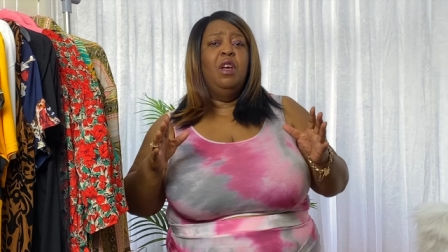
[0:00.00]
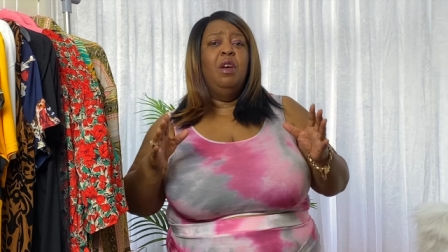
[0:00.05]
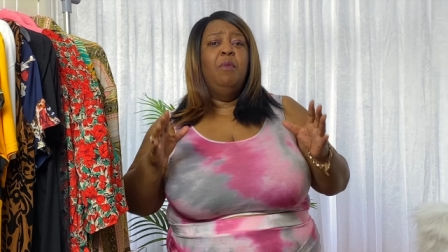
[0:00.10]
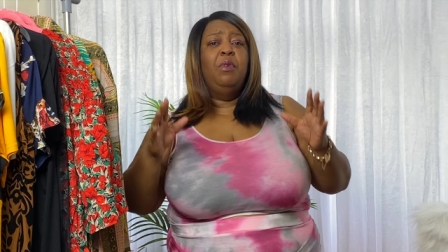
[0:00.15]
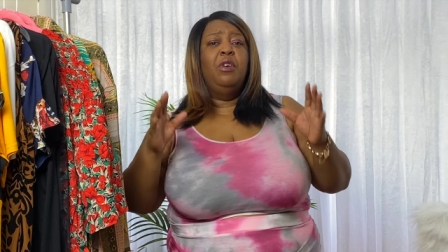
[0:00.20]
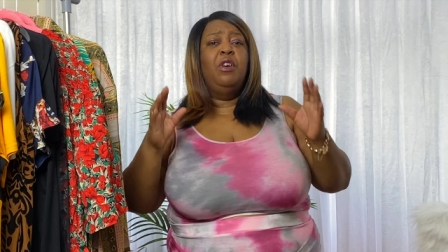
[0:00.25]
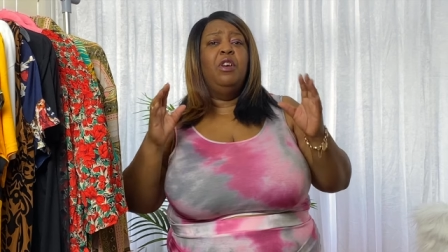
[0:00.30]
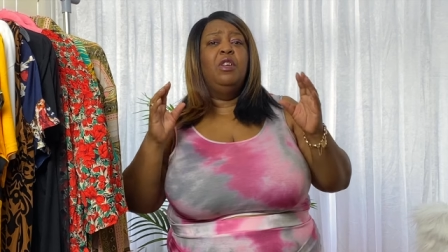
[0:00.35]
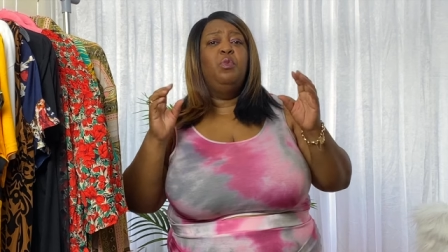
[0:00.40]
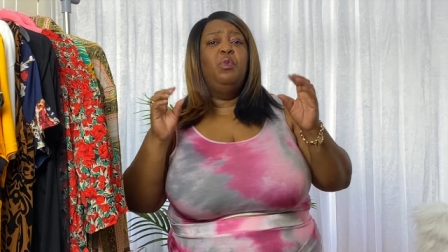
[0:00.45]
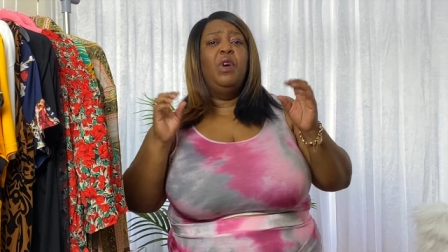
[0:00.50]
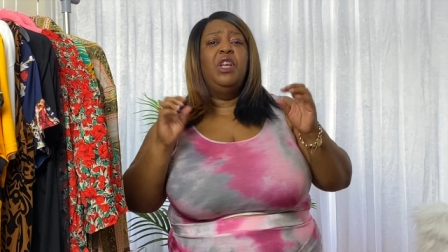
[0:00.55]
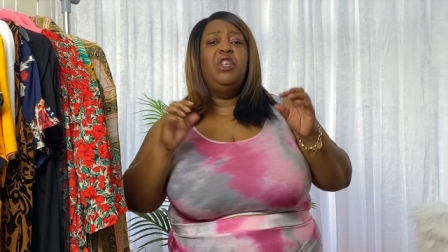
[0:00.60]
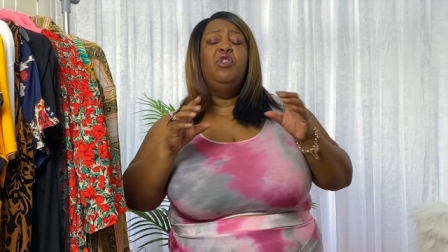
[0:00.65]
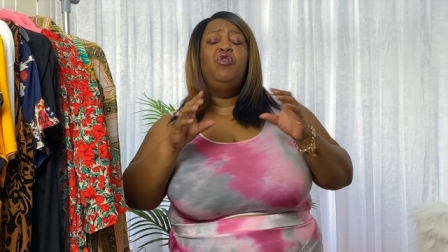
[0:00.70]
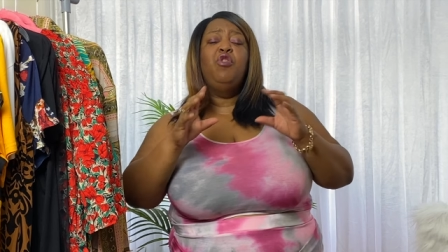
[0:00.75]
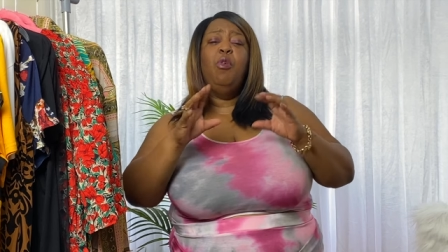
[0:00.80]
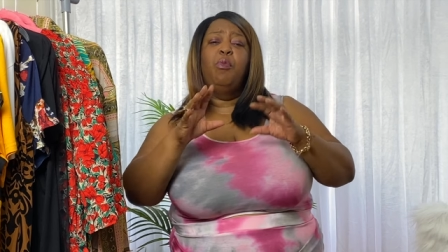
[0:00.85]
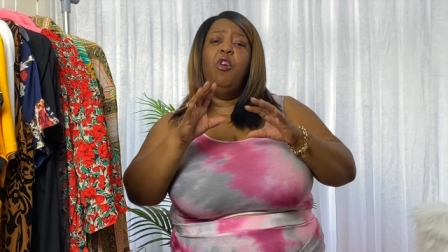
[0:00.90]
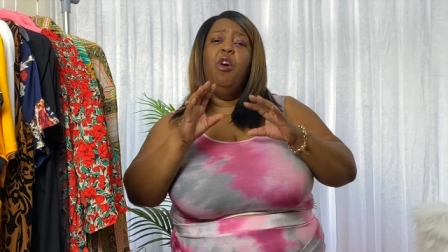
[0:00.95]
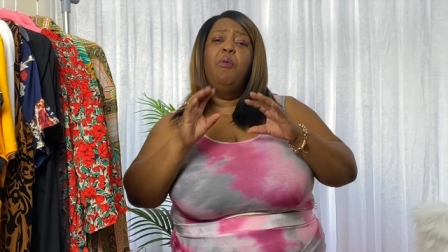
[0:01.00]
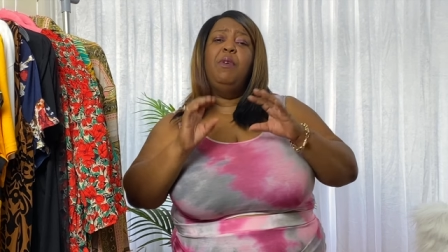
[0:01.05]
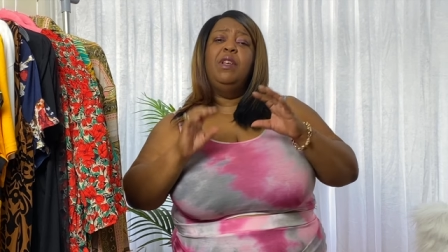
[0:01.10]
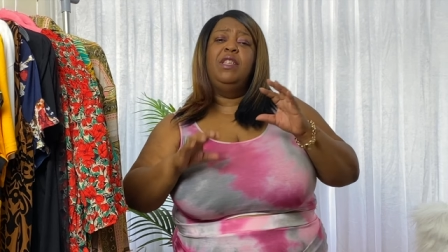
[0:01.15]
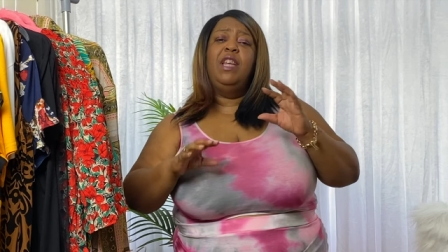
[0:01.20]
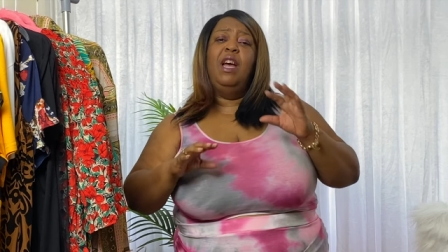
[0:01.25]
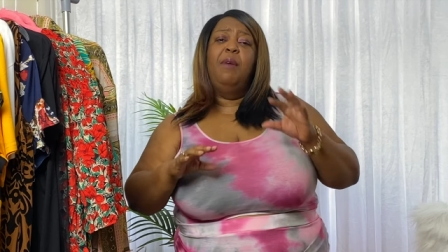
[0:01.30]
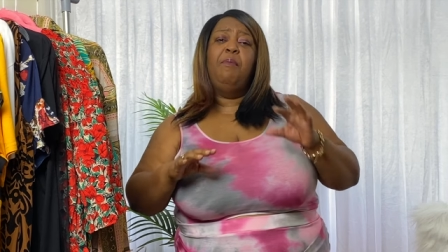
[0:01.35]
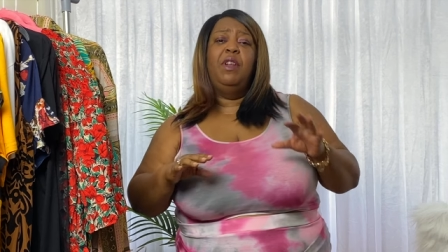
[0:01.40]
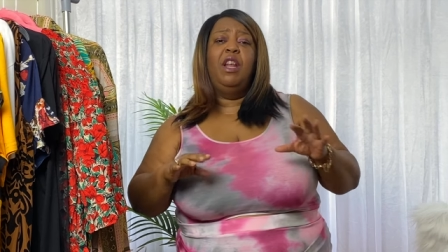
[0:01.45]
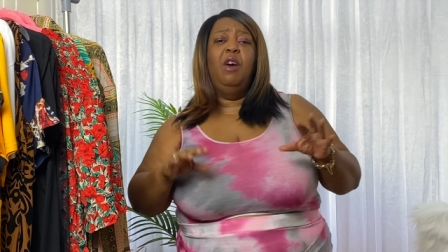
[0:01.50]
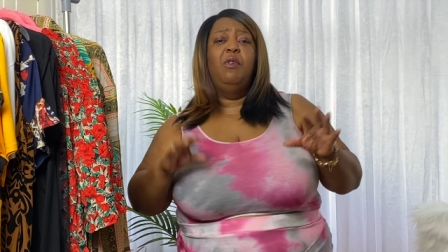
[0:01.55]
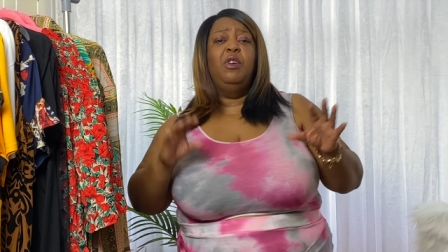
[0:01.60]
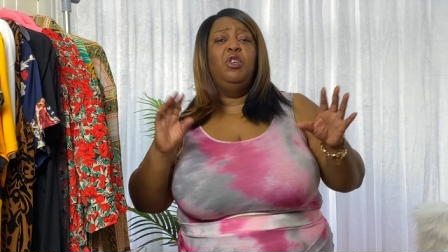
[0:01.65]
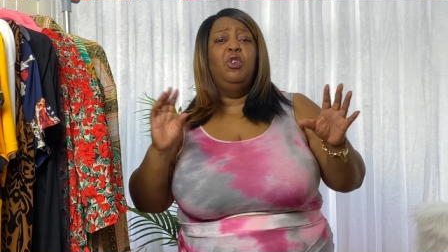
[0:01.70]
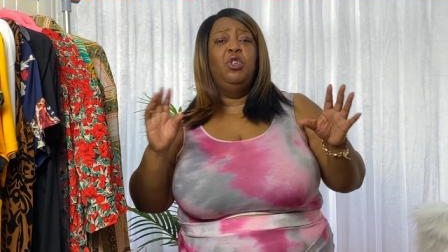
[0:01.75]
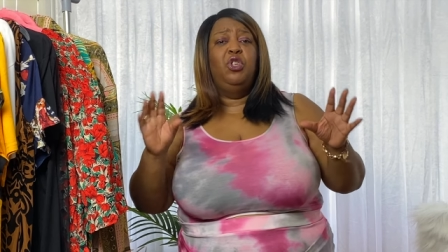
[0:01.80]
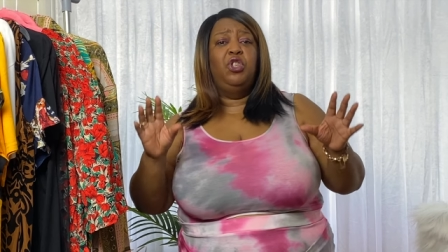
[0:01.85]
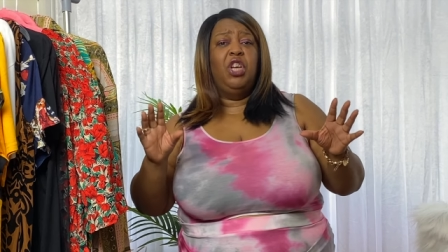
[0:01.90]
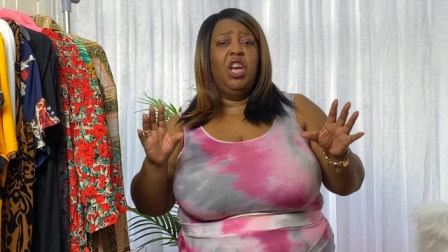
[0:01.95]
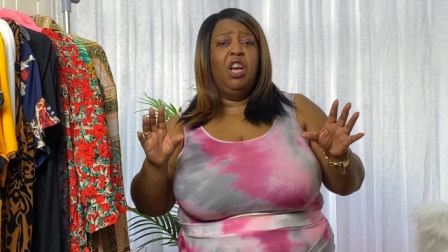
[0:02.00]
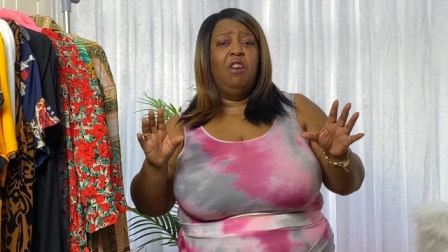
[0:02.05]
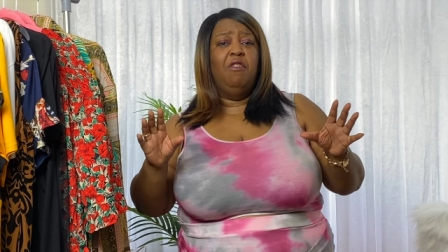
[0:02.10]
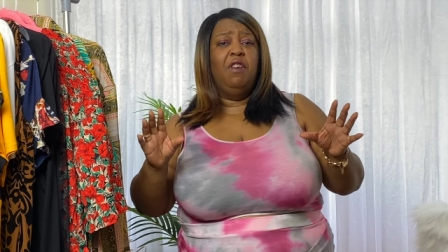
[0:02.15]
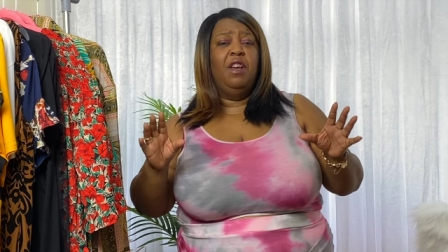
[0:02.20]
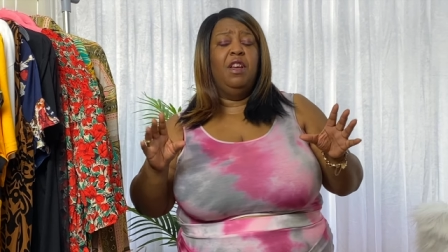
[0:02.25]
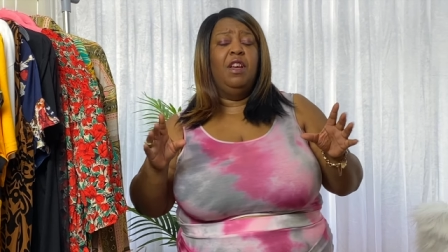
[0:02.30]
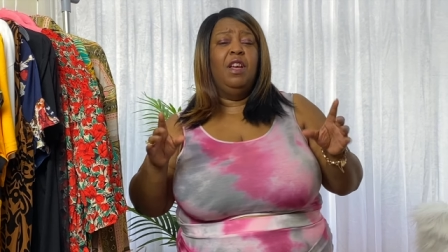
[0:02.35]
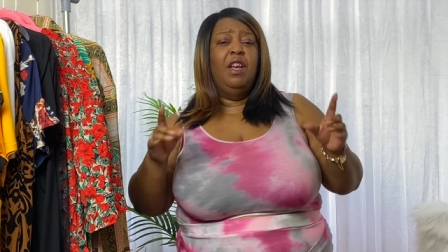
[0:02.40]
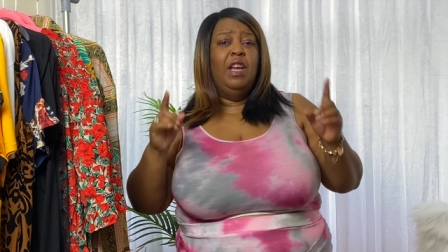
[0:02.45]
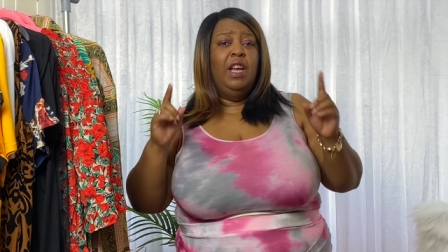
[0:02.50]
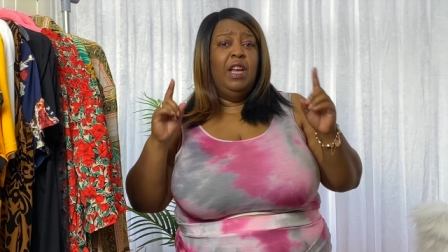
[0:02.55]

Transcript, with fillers: Because when you drop comments down below and you share it,